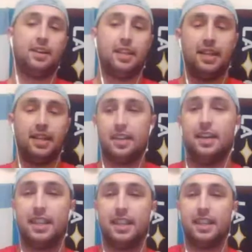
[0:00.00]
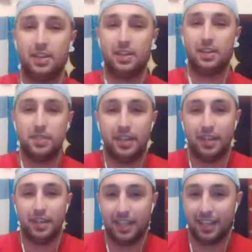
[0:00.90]
I think Houston.
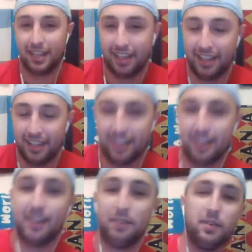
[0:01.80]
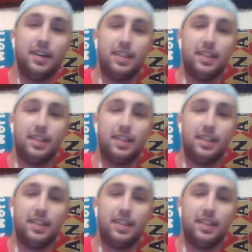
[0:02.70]
I